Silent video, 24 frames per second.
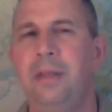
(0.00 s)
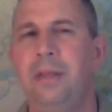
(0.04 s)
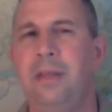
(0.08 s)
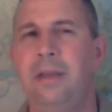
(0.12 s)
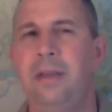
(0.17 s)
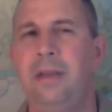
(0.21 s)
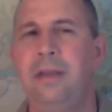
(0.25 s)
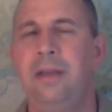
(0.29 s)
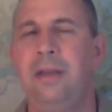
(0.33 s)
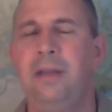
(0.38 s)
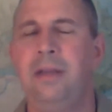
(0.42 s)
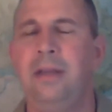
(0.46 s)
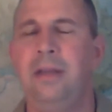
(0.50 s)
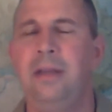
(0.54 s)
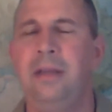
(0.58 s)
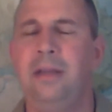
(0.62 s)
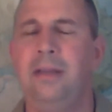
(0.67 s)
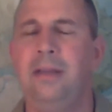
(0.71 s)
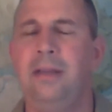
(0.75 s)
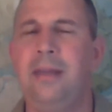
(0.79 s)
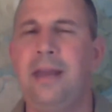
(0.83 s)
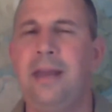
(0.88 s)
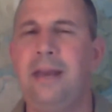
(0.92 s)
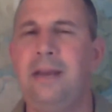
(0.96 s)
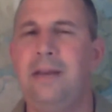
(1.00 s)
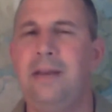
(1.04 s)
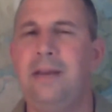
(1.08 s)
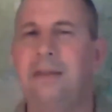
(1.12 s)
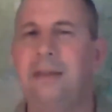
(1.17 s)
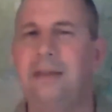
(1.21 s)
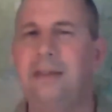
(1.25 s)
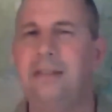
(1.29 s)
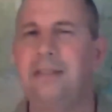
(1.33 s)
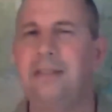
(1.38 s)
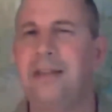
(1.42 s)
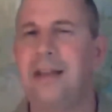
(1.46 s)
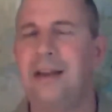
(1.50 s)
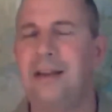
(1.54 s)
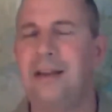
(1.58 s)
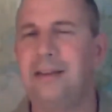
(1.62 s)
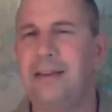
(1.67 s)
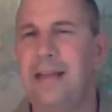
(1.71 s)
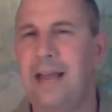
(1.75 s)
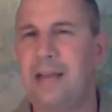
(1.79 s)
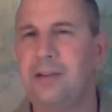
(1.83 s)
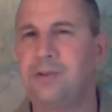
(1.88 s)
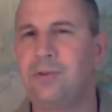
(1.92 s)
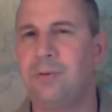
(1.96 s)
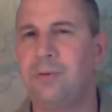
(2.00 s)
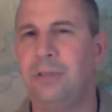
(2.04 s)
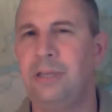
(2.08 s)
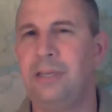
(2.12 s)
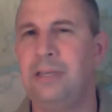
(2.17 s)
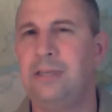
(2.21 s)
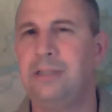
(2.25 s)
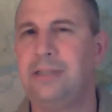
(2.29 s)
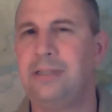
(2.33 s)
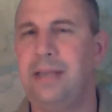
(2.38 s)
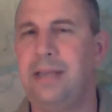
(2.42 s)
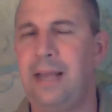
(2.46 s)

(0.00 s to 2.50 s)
then that just kind of naturally